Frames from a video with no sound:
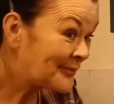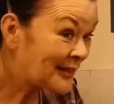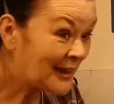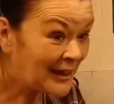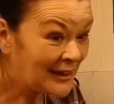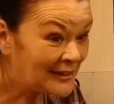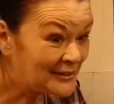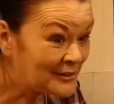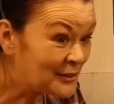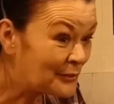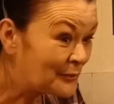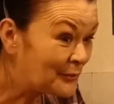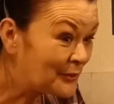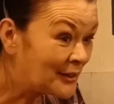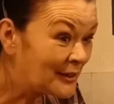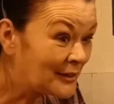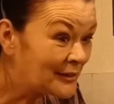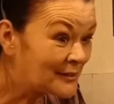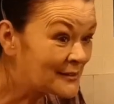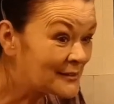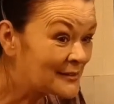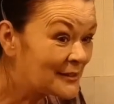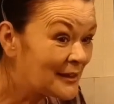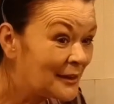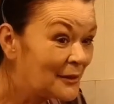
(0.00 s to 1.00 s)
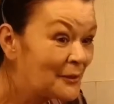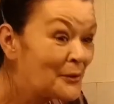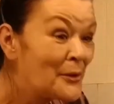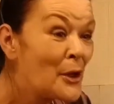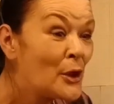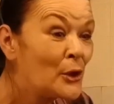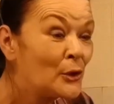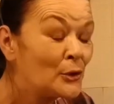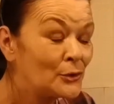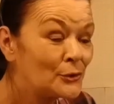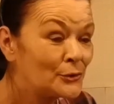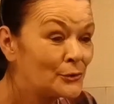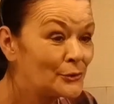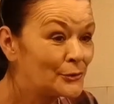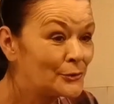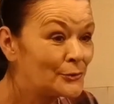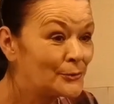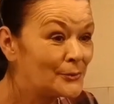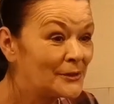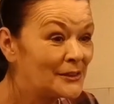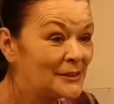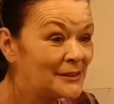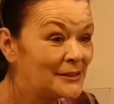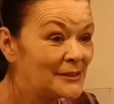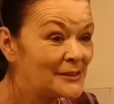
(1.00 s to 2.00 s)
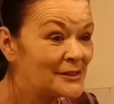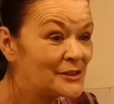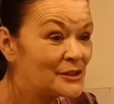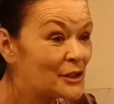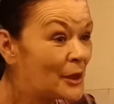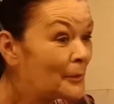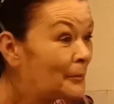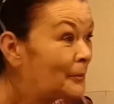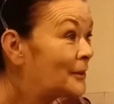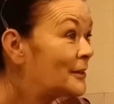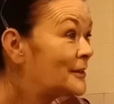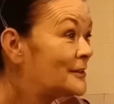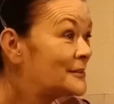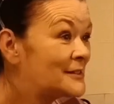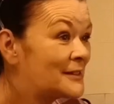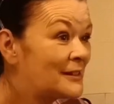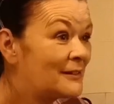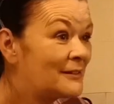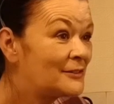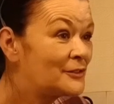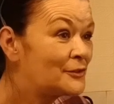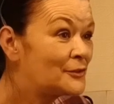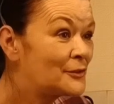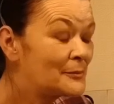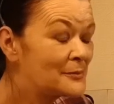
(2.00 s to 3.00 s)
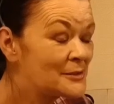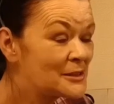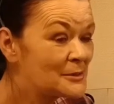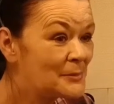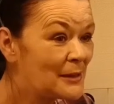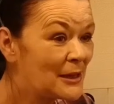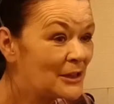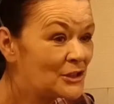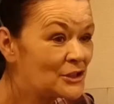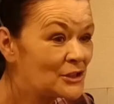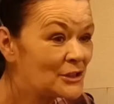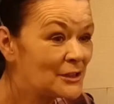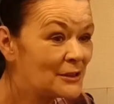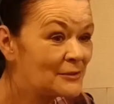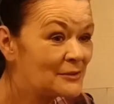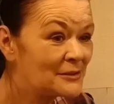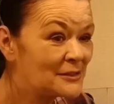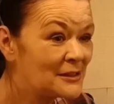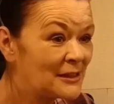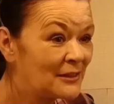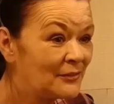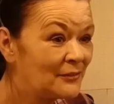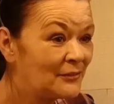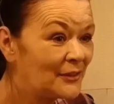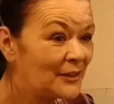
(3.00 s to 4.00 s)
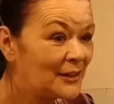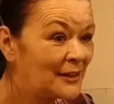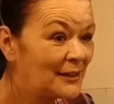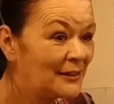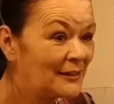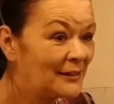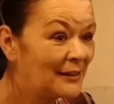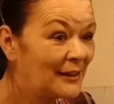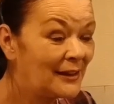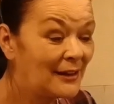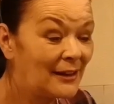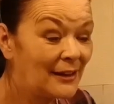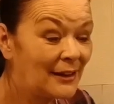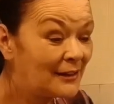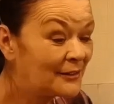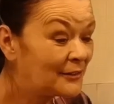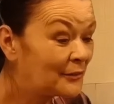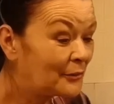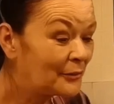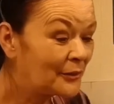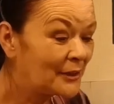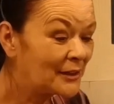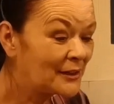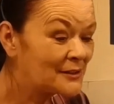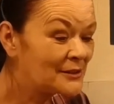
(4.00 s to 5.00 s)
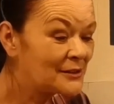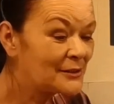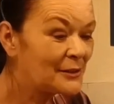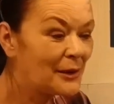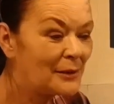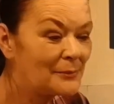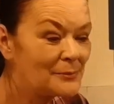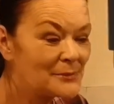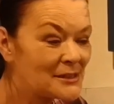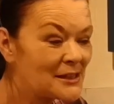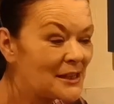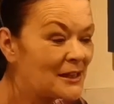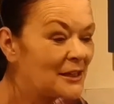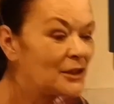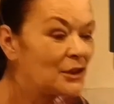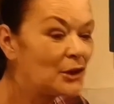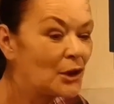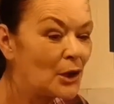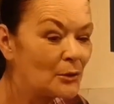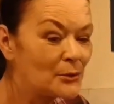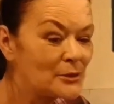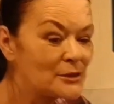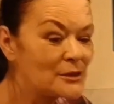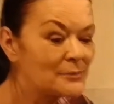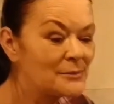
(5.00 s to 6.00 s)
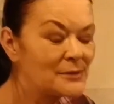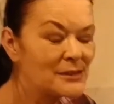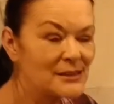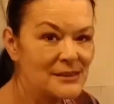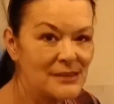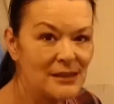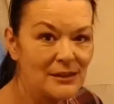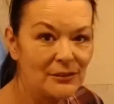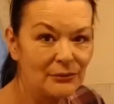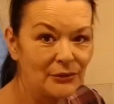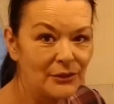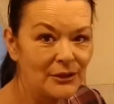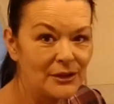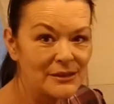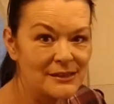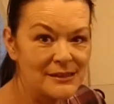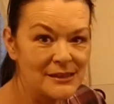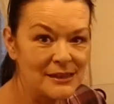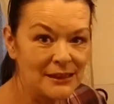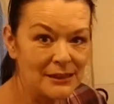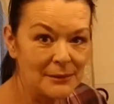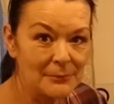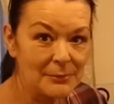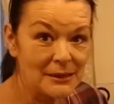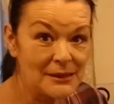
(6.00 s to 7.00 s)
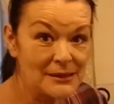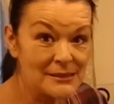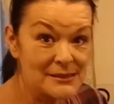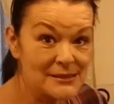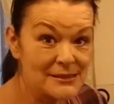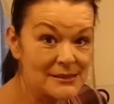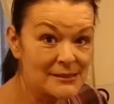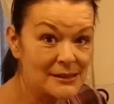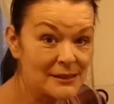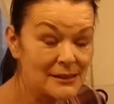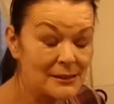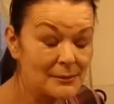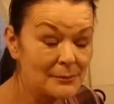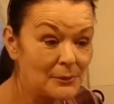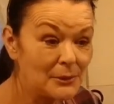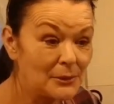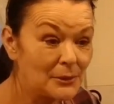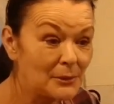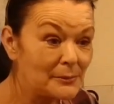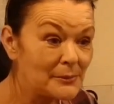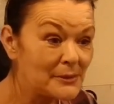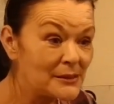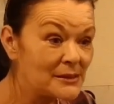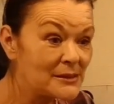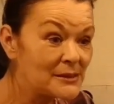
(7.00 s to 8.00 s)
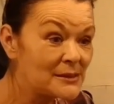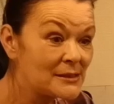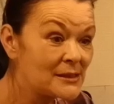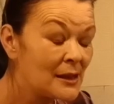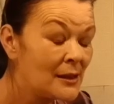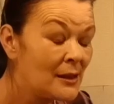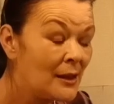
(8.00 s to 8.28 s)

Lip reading: I don't think so. Could we stop ourselves from splashing out any further? I don't think so. I'm saying no to myself on a daily basis at the moment.